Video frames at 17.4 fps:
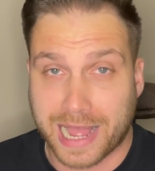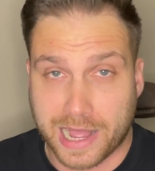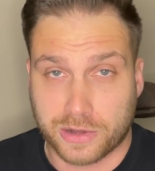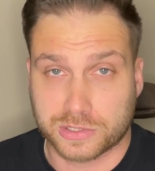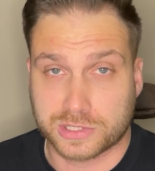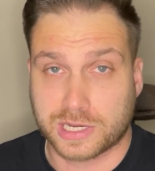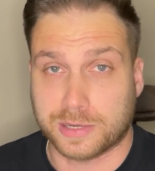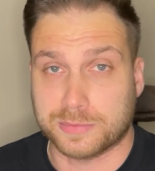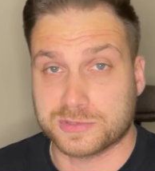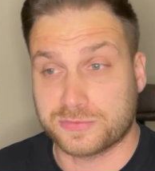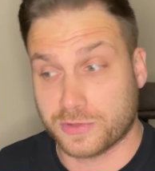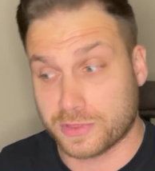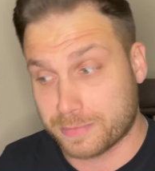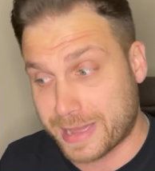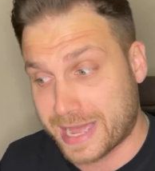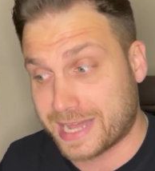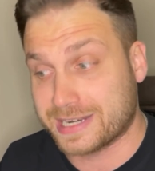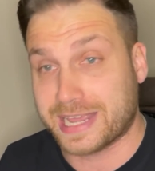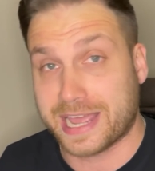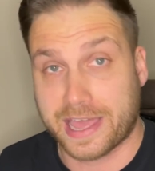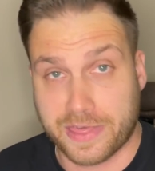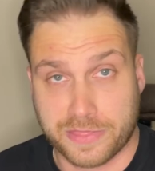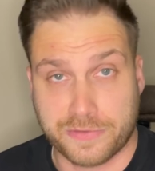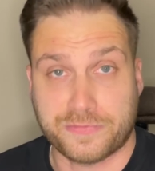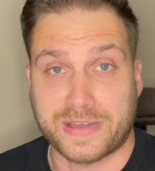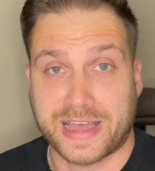outcomes for the band
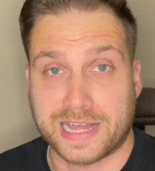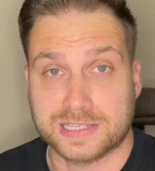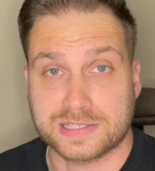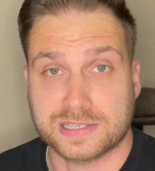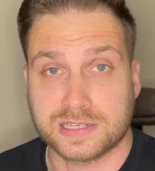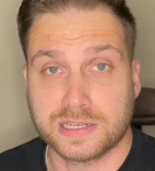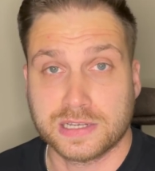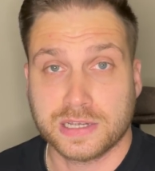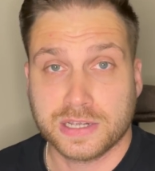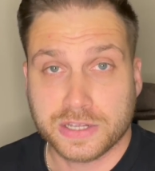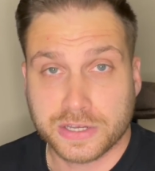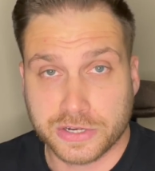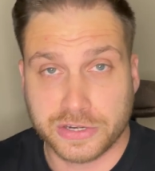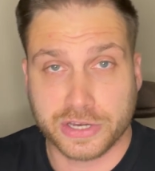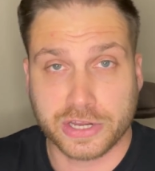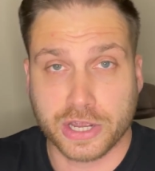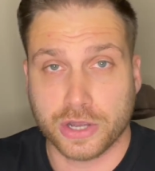and the fans. Here you go.